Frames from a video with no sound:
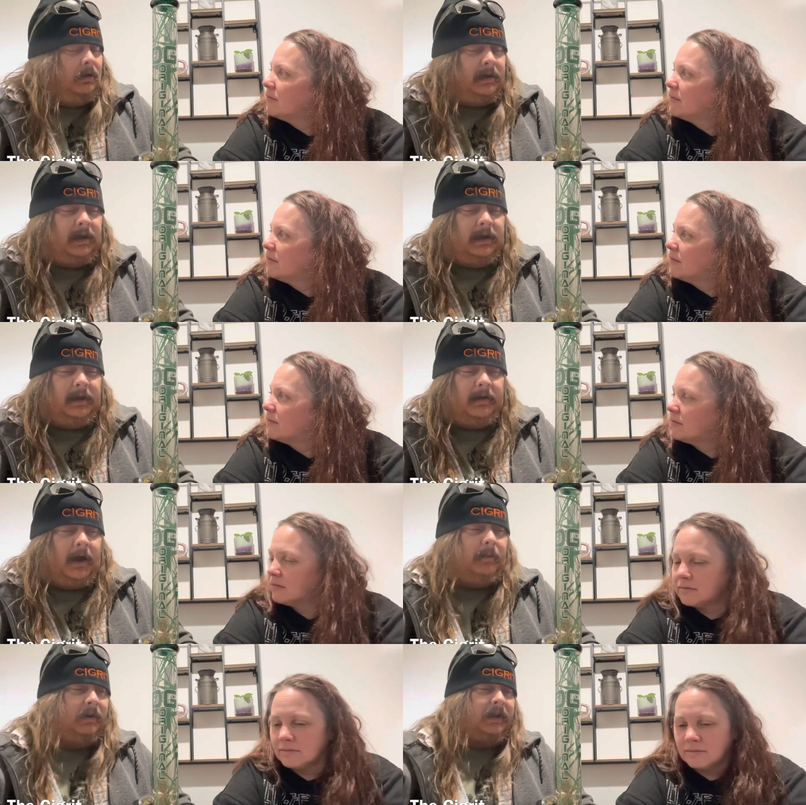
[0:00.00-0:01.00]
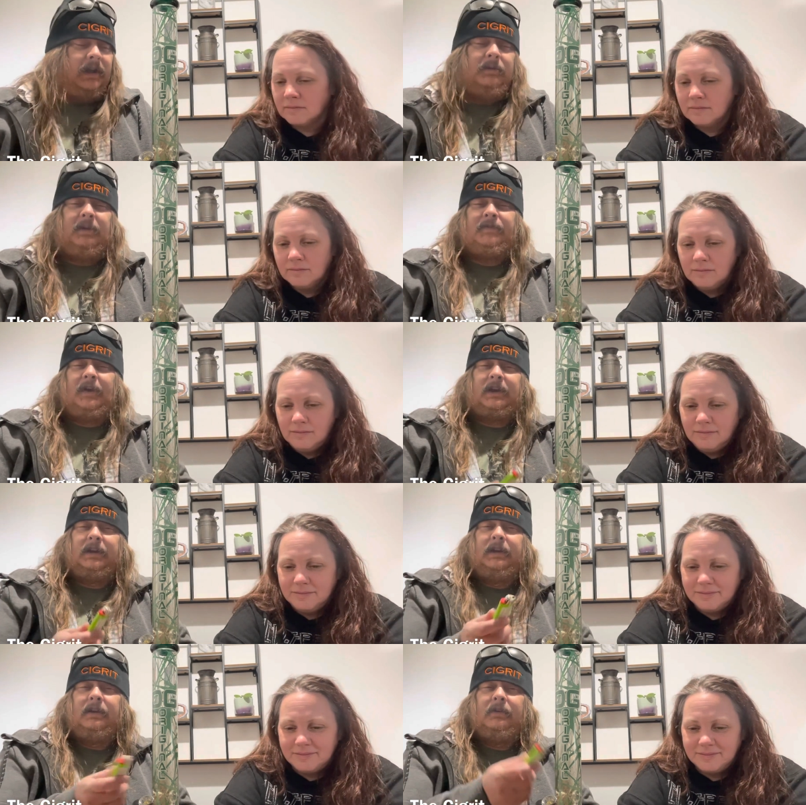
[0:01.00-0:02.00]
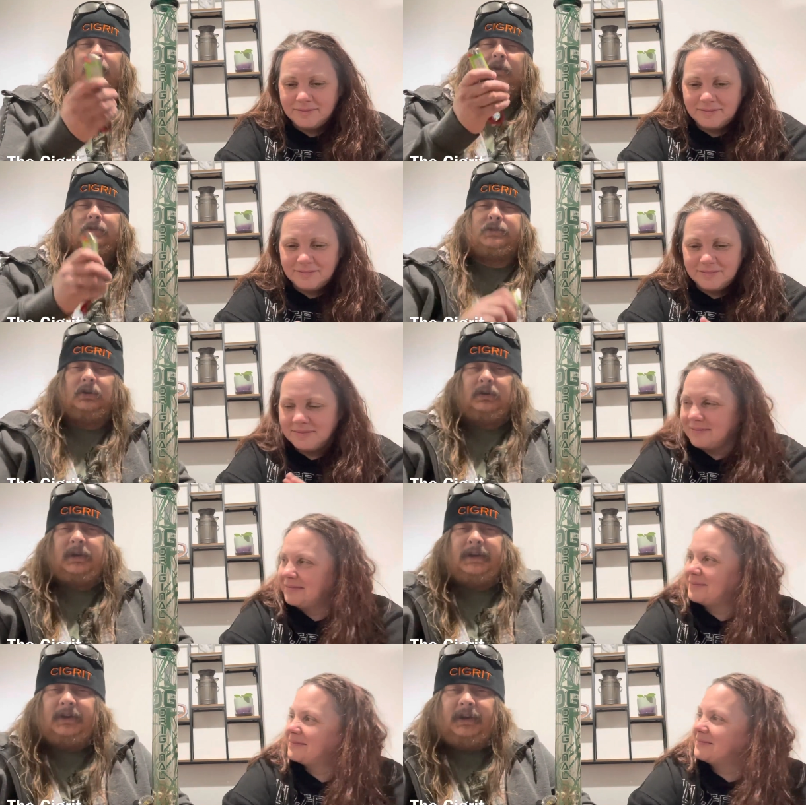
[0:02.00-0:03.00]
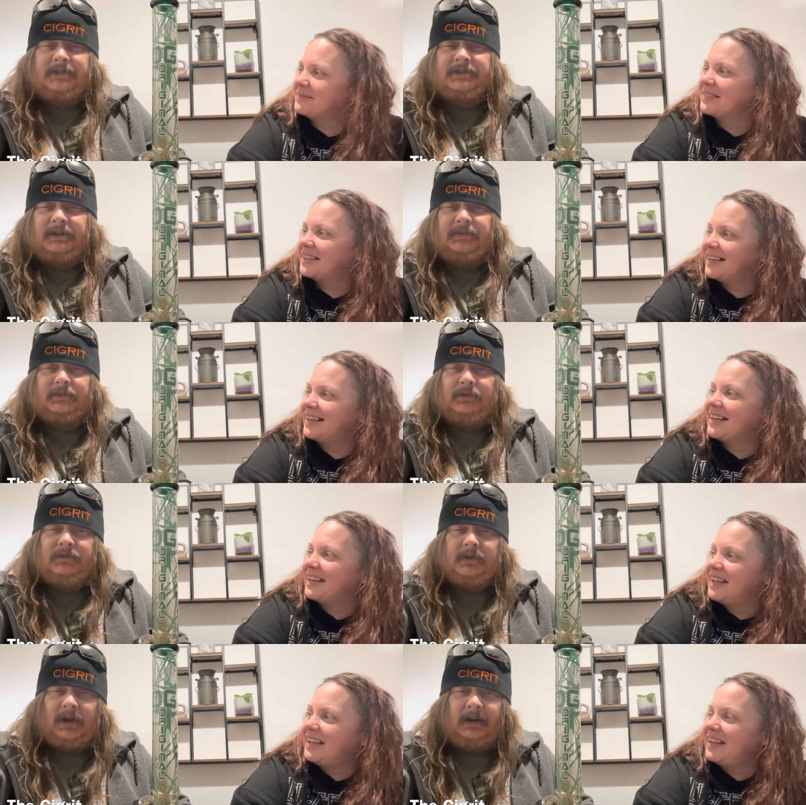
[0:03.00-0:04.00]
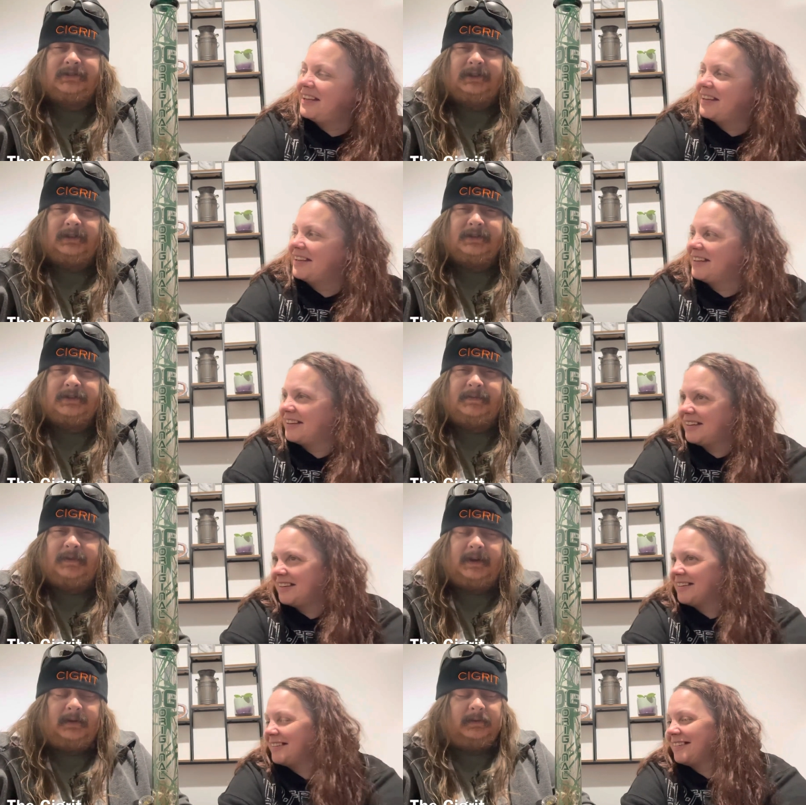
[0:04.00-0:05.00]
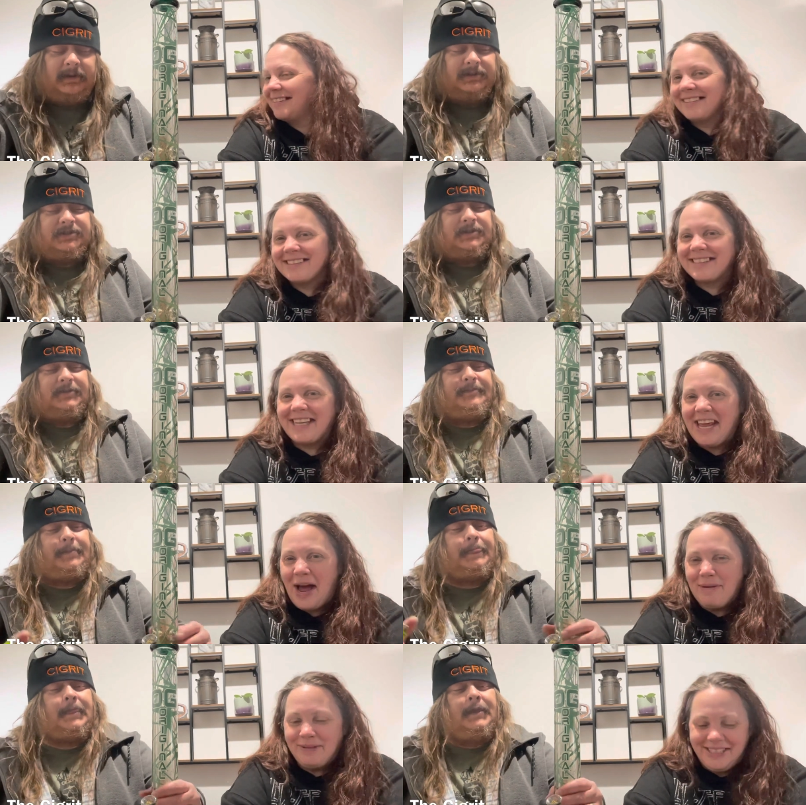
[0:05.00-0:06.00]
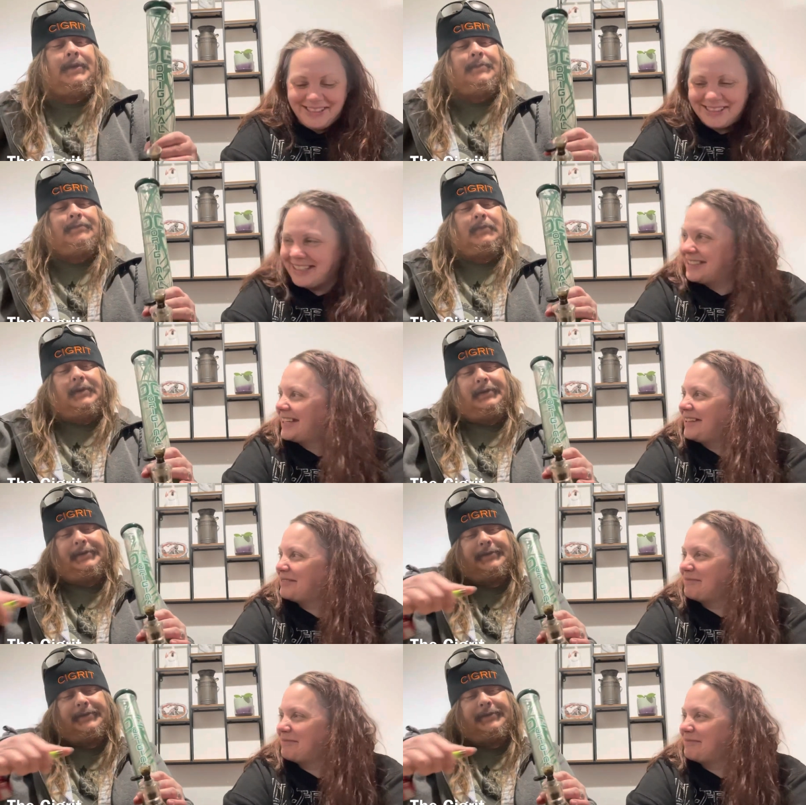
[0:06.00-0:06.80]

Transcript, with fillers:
Speaker 1: Okay, I'm gonna get in my fucking road toke, and Donna's gonna throw you cocksuckers some final words. Stay
Speaker 2: happy, stay safe,